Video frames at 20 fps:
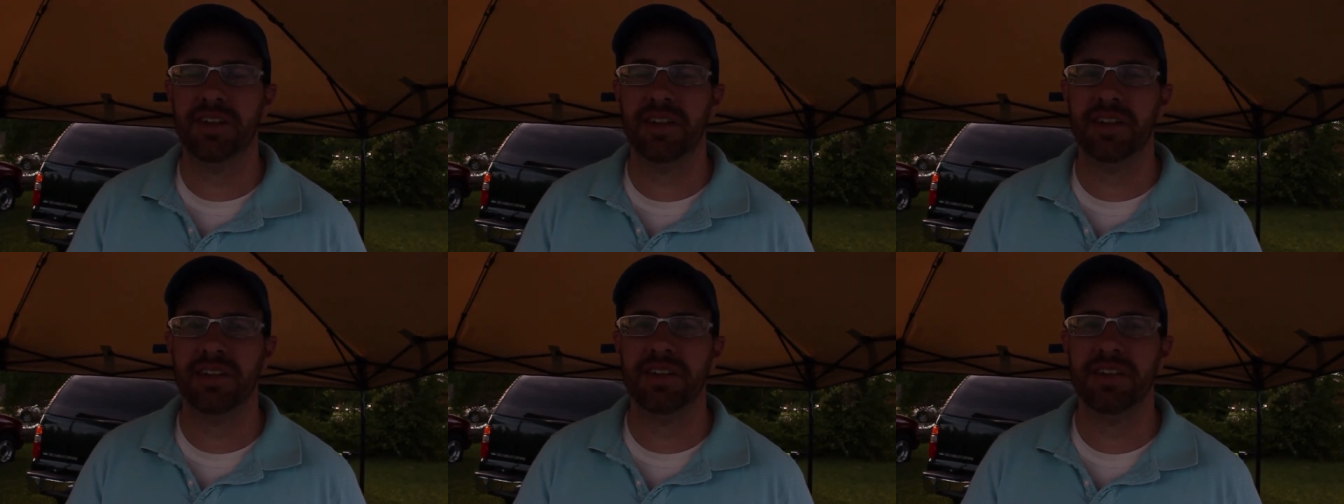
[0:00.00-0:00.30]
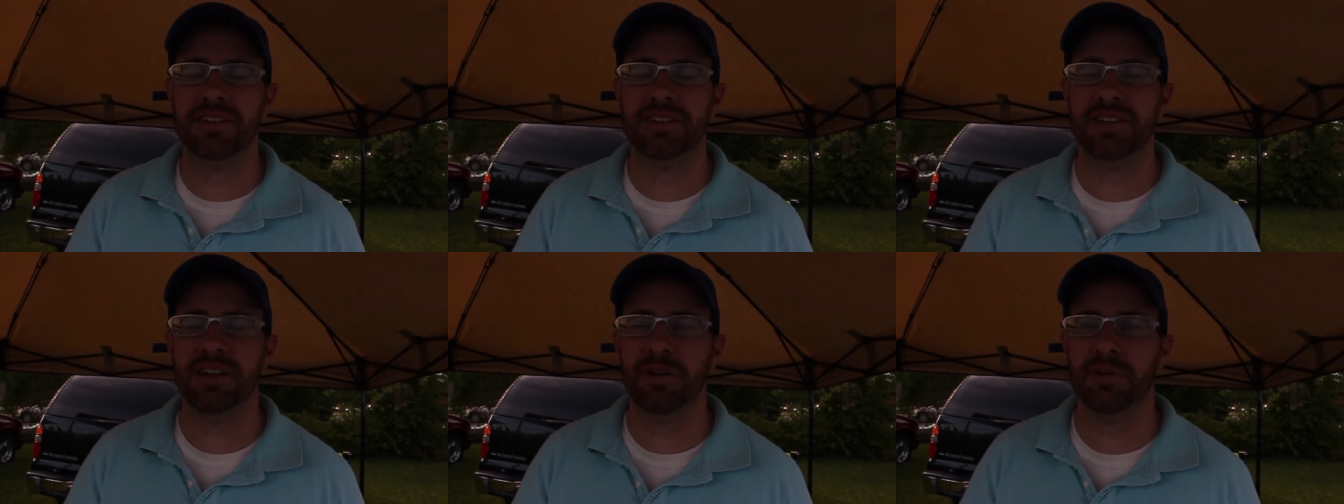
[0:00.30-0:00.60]
And
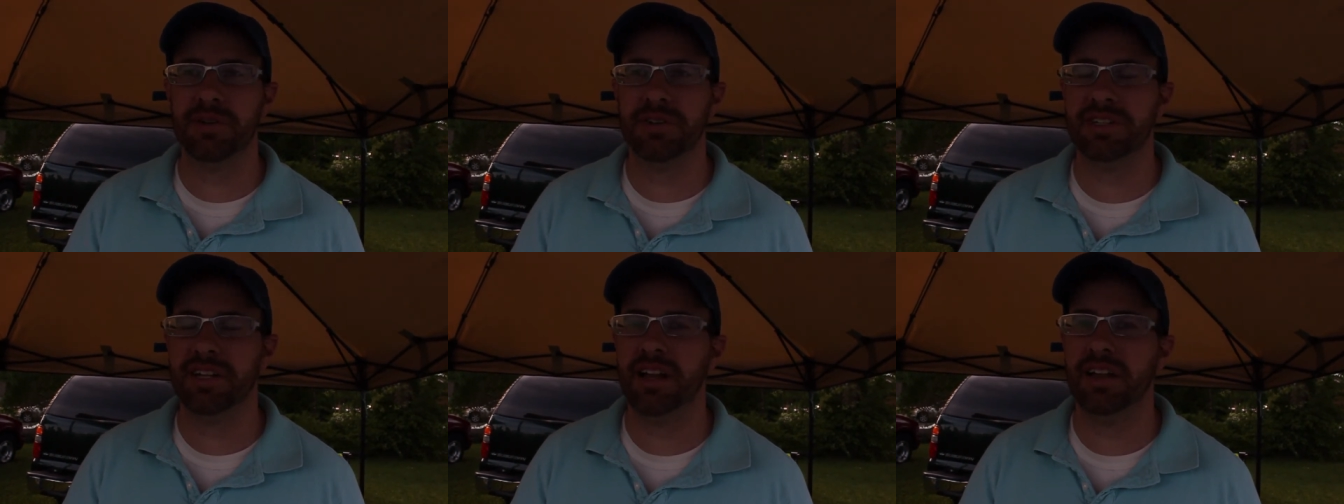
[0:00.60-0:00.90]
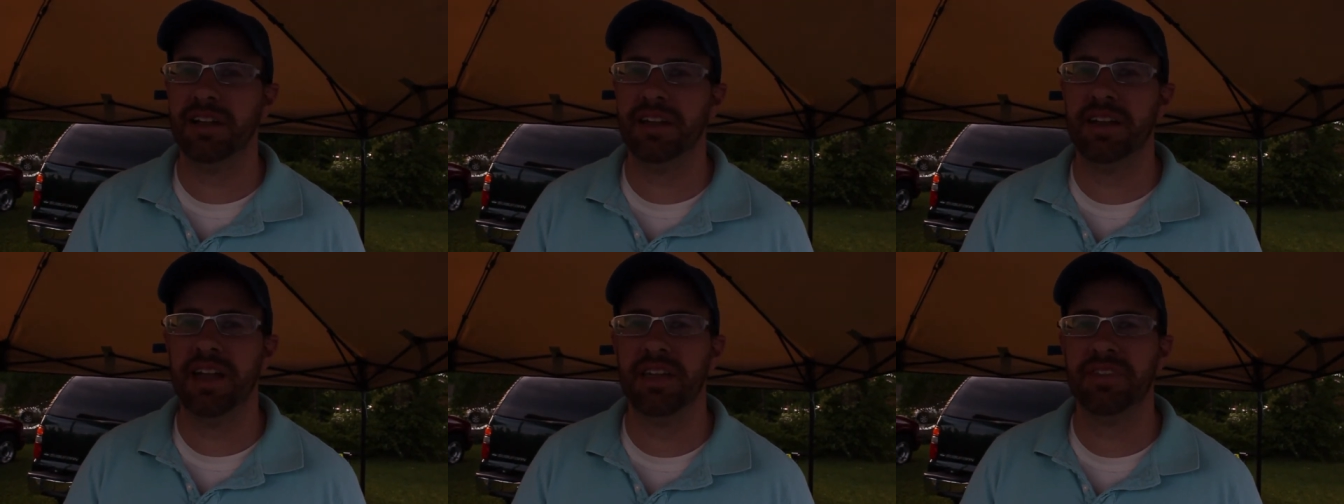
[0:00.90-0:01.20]
this year we're
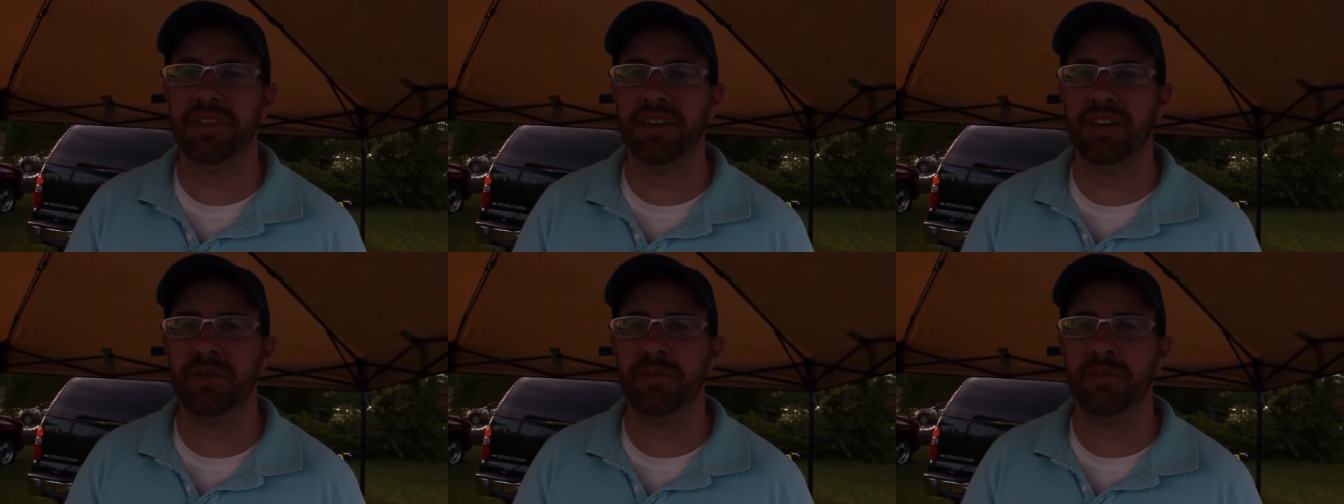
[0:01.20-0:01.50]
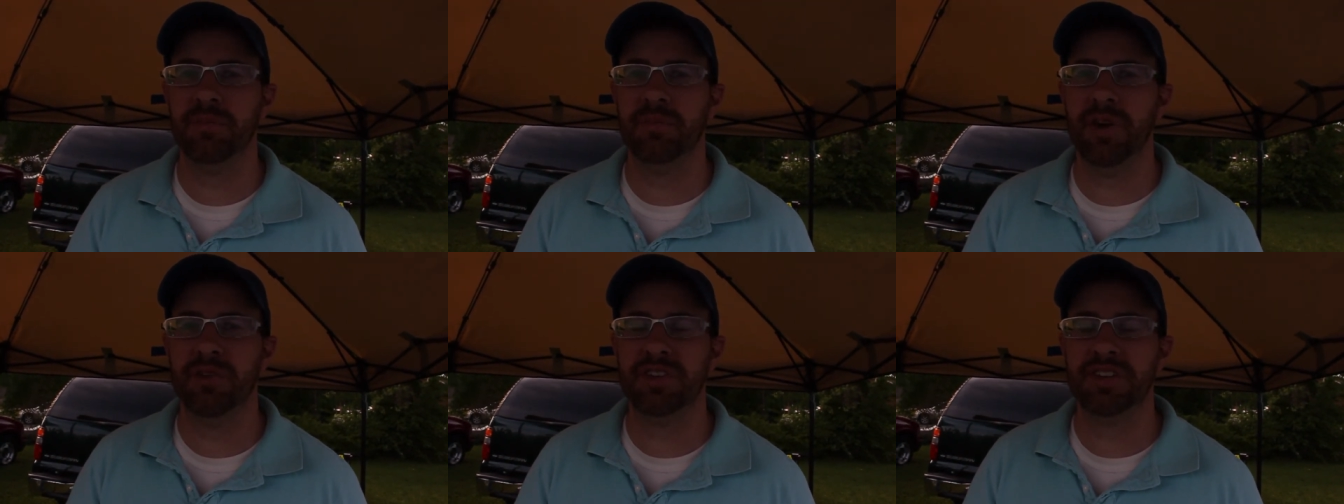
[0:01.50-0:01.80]
selling at the
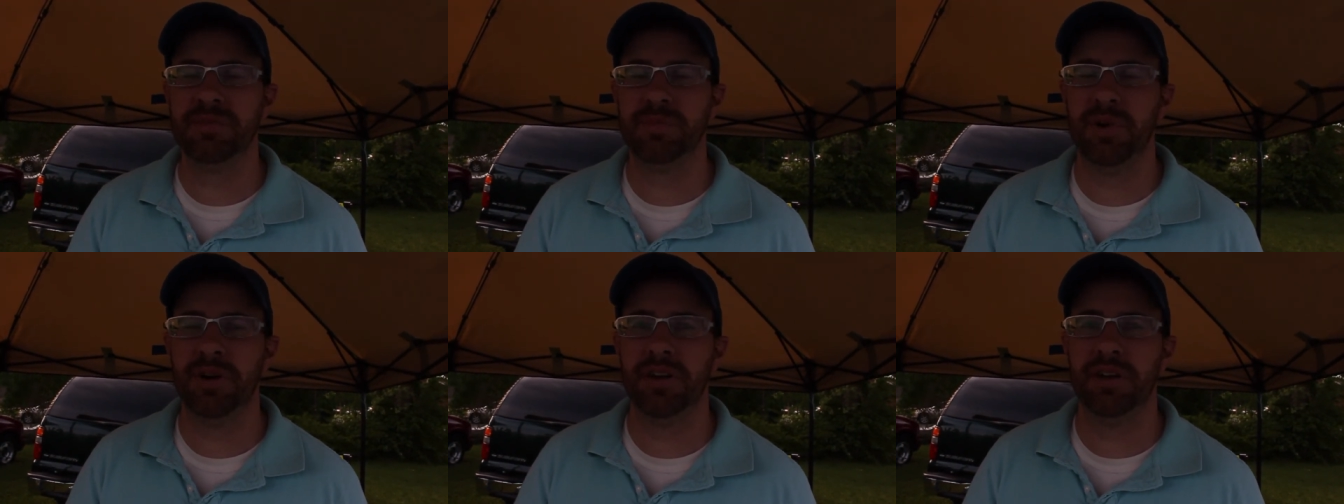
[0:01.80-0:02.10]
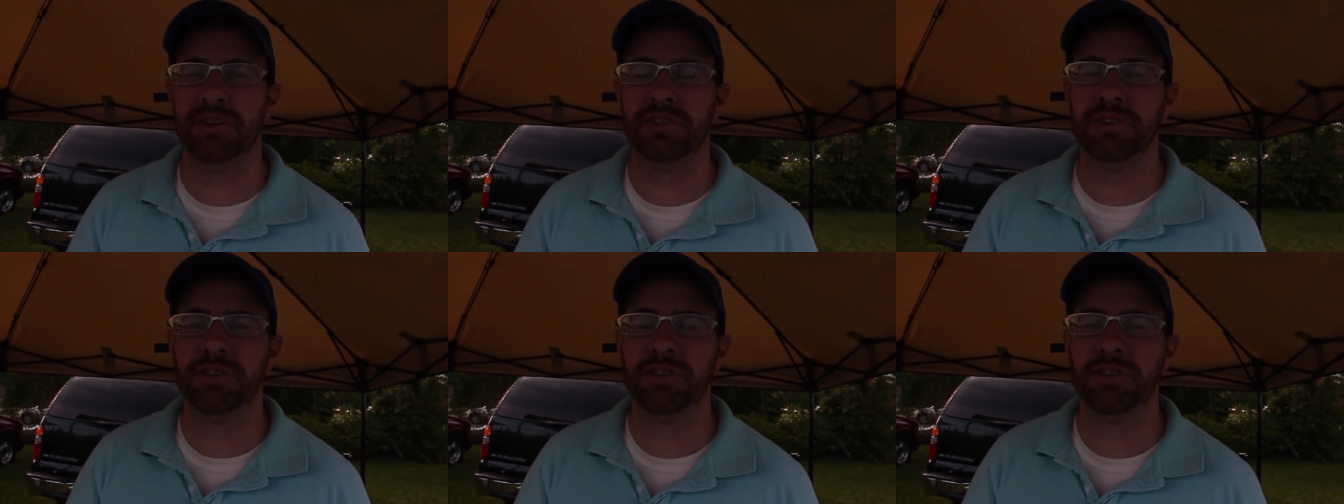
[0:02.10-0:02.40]

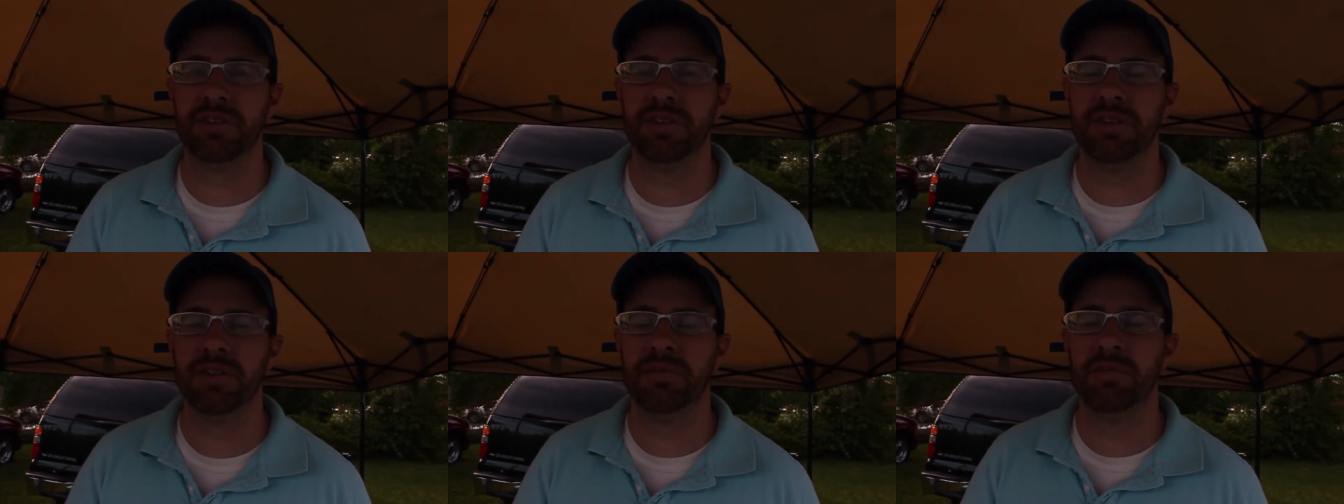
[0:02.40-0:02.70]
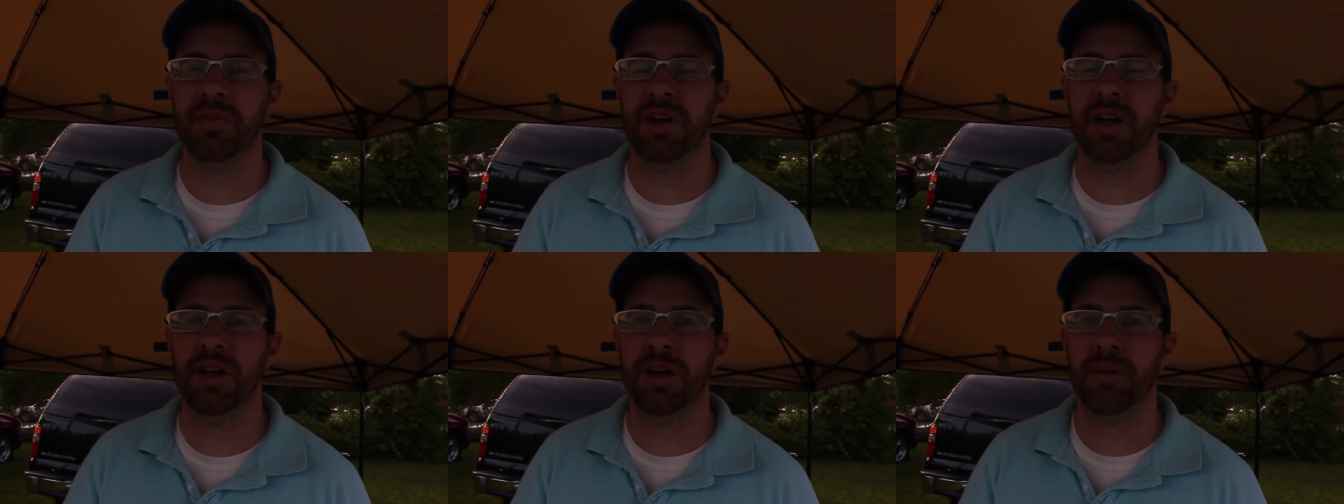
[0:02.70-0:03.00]
Murfreesboro
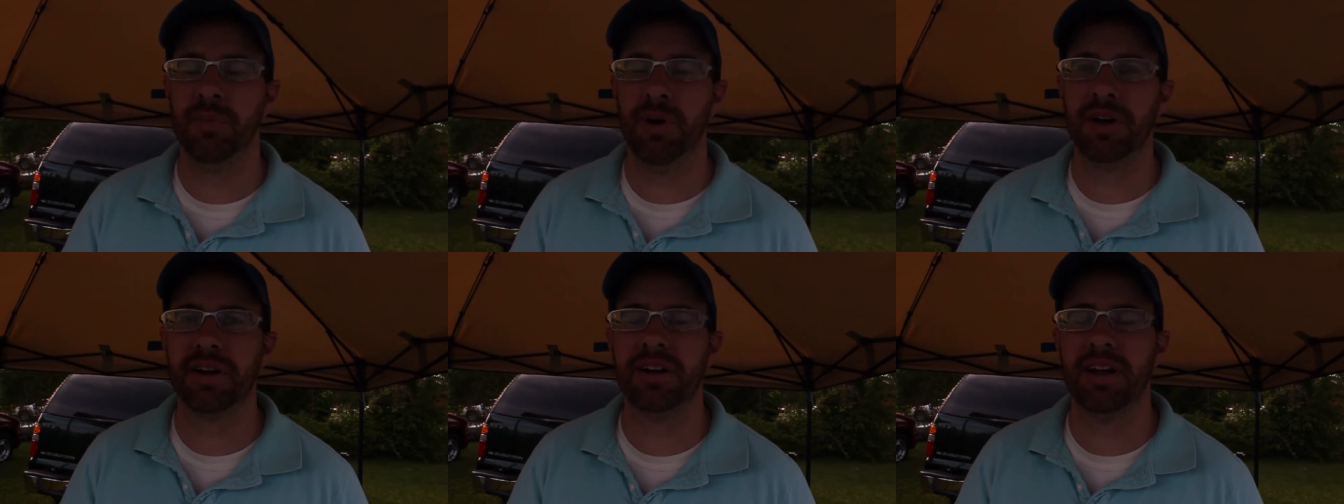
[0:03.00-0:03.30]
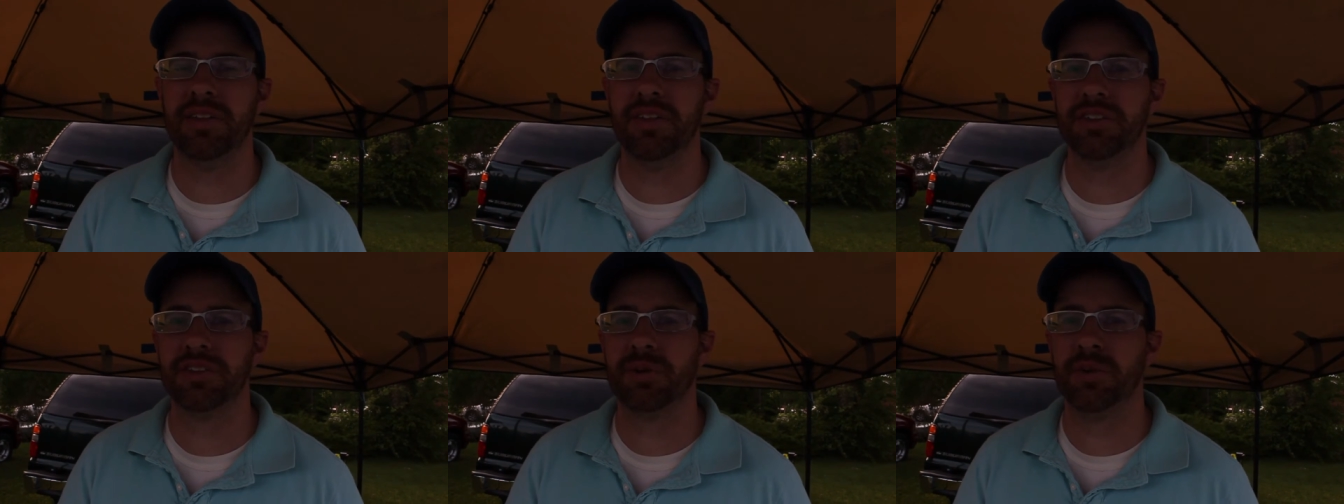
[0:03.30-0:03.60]
uh, market
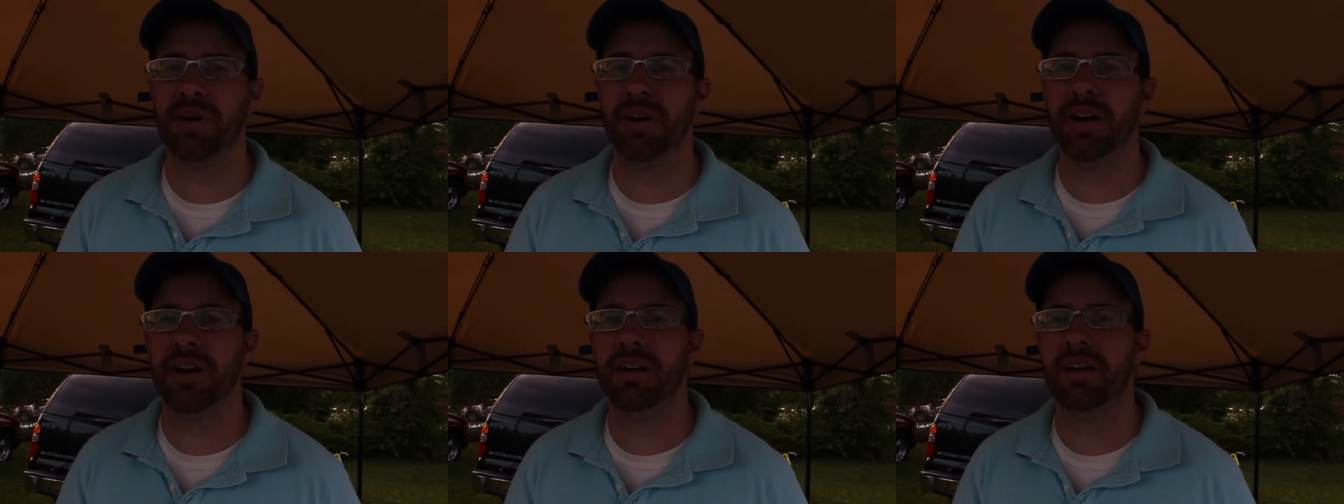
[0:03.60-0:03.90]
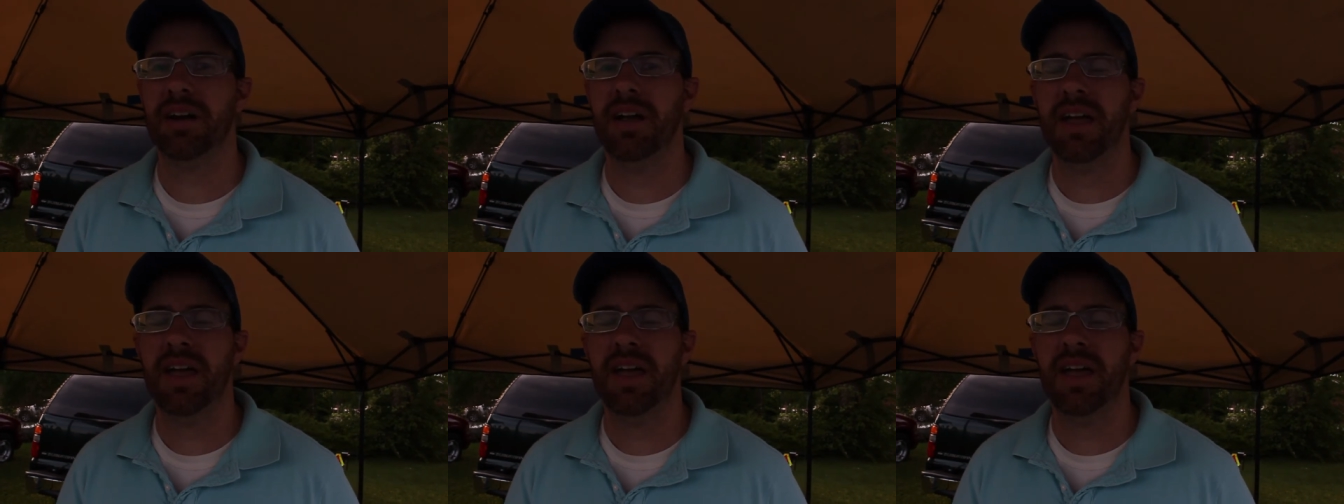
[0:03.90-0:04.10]
on the square